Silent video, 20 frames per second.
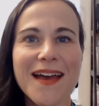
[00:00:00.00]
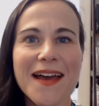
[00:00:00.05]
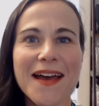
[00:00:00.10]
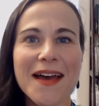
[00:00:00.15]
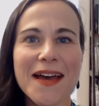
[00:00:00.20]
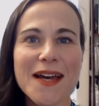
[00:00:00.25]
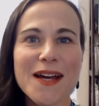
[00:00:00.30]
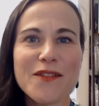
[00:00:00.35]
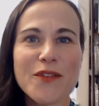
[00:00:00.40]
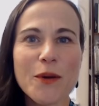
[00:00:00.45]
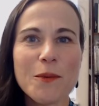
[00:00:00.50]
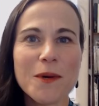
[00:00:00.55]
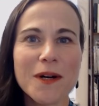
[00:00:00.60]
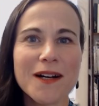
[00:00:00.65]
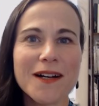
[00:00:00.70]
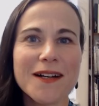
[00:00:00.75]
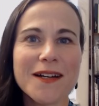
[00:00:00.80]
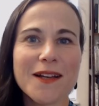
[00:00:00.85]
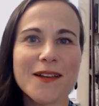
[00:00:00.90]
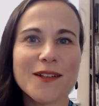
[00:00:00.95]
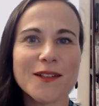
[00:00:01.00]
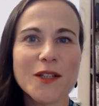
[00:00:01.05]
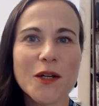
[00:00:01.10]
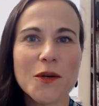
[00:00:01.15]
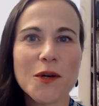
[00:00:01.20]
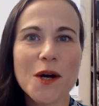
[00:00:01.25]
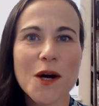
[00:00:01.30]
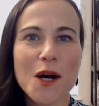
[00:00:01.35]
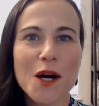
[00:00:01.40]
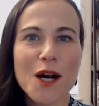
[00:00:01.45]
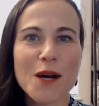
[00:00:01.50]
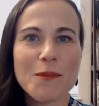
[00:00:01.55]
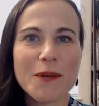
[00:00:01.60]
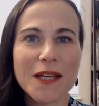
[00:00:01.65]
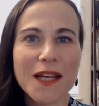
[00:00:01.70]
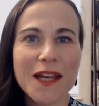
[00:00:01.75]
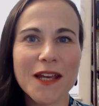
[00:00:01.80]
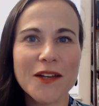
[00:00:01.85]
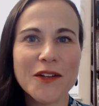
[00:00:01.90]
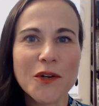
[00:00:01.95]
Hey everyone, it's low carb and
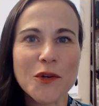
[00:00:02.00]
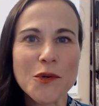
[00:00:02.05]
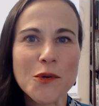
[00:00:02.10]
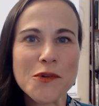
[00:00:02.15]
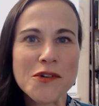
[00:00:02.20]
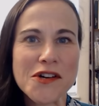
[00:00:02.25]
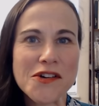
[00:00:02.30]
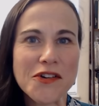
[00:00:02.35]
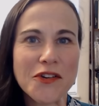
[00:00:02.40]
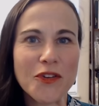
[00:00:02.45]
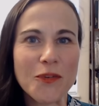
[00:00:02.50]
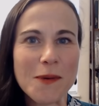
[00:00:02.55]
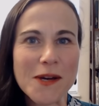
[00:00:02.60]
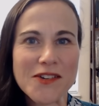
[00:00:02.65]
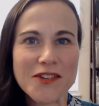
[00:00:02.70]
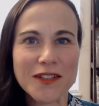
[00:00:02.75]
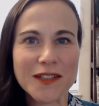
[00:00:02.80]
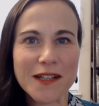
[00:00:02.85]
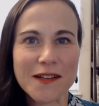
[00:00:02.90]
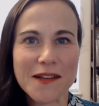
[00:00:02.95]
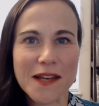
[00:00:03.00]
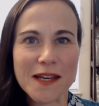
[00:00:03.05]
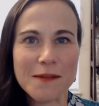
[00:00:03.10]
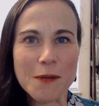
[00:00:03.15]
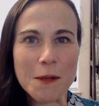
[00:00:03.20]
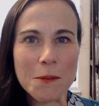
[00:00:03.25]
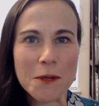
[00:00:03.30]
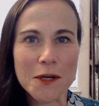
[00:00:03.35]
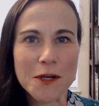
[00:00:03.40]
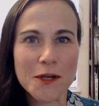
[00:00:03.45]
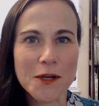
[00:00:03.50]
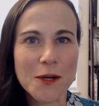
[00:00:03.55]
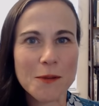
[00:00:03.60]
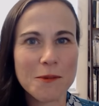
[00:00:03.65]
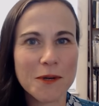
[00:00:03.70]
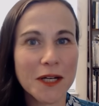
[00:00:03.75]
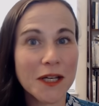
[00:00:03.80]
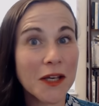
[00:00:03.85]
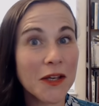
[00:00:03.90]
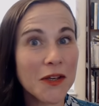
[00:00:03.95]
keto nutrition specialist Amy Berger
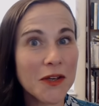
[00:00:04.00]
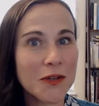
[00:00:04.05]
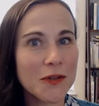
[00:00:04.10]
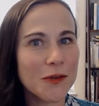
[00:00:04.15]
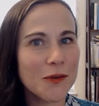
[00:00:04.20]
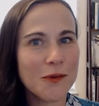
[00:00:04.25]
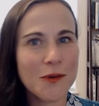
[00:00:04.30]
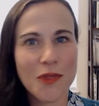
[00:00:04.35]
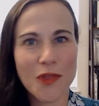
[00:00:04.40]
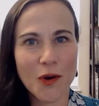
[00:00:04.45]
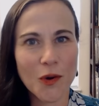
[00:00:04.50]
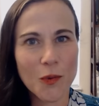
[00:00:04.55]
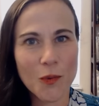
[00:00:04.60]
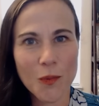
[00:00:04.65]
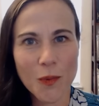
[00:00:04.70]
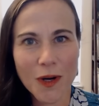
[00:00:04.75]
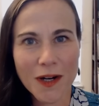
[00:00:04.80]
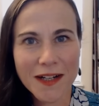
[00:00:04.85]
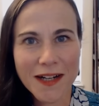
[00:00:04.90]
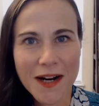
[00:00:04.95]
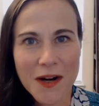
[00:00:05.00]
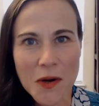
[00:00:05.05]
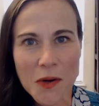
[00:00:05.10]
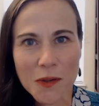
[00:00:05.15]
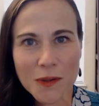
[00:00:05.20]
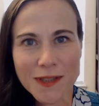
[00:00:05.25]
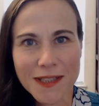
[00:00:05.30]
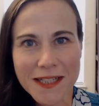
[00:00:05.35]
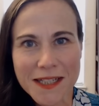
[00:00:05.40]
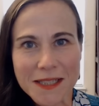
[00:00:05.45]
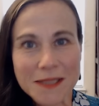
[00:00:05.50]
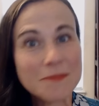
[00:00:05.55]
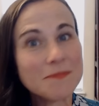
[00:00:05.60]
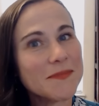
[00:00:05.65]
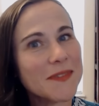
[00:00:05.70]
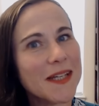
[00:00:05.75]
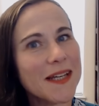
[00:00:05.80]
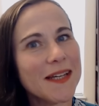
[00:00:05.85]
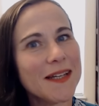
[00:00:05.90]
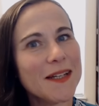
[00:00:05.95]
bringing you the one and only
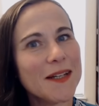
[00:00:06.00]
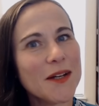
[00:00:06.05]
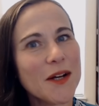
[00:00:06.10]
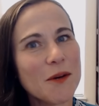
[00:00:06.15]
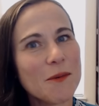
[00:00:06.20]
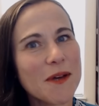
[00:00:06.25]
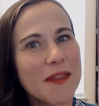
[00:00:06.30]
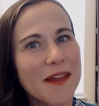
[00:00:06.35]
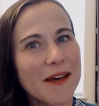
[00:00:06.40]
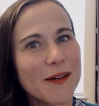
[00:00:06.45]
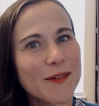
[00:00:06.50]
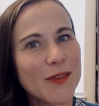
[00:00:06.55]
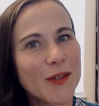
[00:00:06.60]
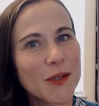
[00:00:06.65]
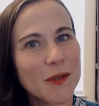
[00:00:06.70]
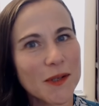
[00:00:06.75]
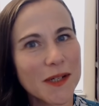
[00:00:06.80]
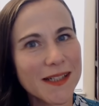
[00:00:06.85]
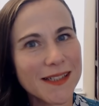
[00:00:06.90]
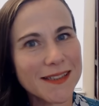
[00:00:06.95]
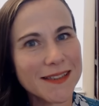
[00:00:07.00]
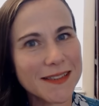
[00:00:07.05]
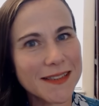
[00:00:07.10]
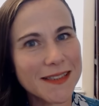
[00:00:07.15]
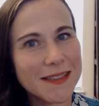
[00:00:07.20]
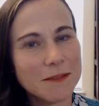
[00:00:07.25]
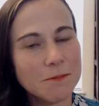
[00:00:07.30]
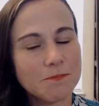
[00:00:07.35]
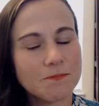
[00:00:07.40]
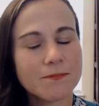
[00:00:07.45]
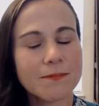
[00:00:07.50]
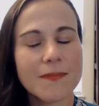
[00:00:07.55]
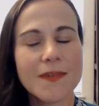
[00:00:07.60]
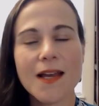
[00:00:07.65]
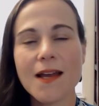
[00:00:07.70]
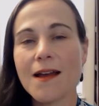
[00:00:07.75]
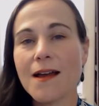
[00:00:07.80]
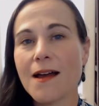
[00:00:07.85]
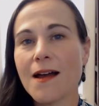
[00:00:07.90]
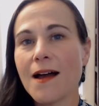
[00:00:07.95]
Keto Without the Crazy.
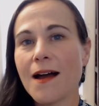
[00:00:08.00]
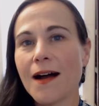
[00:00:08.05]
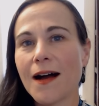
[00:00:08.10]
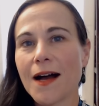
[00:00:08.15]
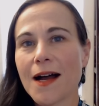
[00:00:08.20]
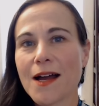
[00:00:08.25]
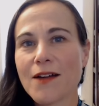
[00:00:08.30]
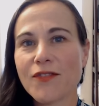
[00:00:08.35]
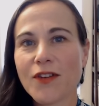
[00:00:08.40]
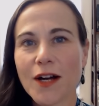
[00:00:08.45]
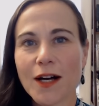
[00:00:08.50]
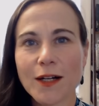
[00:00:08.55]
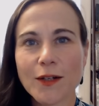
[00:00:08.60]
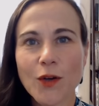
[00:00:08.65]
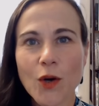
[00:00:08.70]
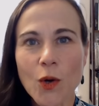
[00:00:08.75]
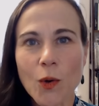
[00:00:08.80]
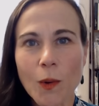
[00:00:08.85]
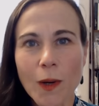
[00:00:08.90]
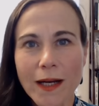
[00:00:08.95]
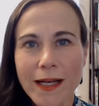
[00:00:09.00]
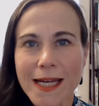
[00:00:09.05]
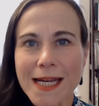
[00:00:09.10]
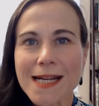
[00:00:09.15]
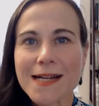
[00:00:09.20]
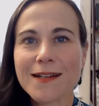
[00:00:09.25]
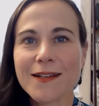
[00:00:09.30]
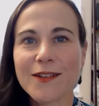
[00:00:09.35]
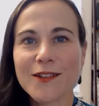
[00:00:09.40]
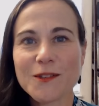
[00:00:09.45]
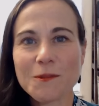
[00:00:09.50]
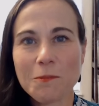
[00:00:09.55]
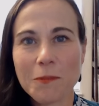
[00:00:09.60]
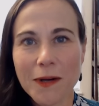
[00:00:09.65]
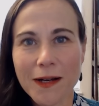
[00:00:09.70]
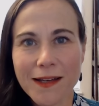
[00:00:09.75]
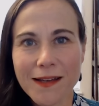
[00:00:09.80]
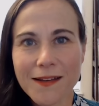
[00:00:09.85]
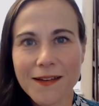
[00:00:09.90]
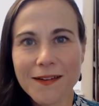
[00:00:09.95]
I've got quite a
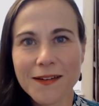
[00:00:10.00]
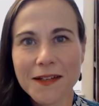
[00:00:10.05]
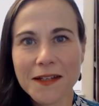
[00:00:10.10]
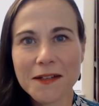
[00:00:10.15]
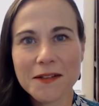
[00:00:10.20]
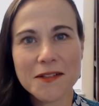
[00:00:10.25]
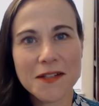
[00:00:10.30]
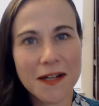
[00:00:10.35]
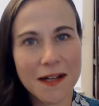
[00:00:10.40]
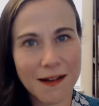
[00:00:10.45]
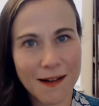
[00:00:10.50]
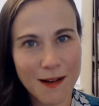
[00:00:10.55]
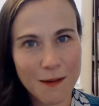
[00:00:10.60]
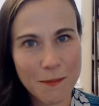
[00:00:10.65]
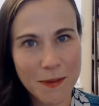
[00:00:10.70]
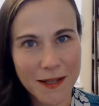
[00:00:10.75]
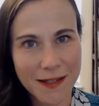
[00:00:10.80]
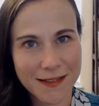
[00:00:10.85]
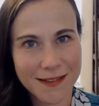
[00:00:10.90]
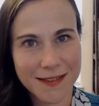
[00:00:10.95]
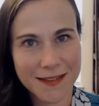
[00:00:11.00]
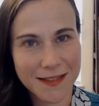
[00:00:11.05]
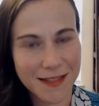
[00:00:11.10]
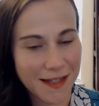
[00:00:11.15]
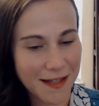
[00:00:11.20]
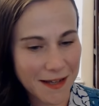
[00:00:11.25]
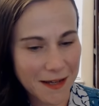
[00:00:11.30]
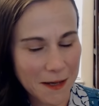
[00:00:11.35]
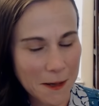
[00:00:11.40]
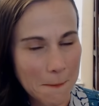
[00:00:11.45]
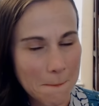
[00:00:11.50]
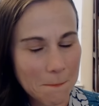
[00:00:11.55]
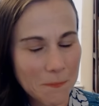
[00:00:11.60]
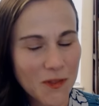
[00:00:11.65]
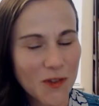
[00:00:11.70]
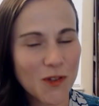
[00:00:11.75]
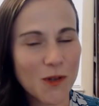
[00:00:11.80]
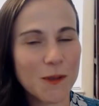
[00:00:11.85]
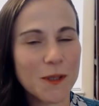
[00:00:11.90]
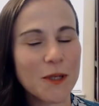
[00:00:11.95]
spicy topic today,
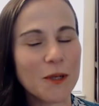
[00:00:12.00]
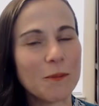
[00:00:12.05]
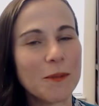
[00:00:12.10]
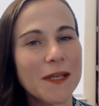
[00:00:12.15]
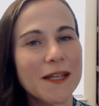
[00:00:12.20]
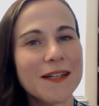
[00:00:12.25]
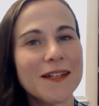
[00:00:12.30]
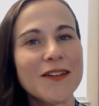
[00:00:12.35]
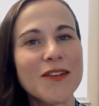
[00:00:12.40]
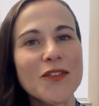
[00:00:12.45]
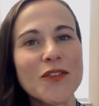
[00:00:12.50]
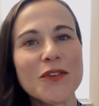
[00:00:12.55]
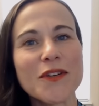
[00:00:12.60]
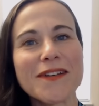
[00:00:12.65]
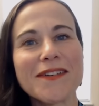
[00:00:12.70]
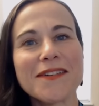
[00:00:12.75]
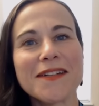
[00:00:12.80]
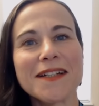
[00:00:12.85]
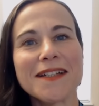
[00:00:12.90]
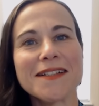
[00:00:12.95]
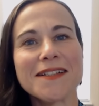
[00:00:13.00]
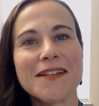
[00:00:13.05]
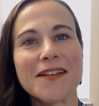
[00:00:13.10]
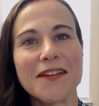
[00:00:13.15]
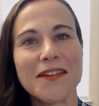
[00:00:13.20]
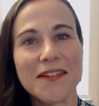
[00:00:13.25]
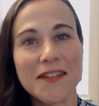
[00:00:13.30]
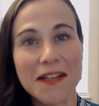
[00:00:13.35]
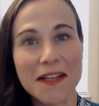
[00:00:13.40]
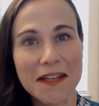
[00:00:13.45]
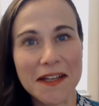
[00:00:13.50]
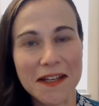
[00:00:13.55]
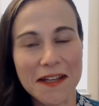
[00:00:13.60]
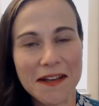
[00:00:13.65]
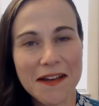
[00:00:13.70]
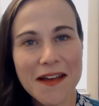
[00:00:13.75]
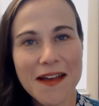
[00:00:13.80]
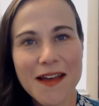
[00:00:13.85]
so it'll be interesting to see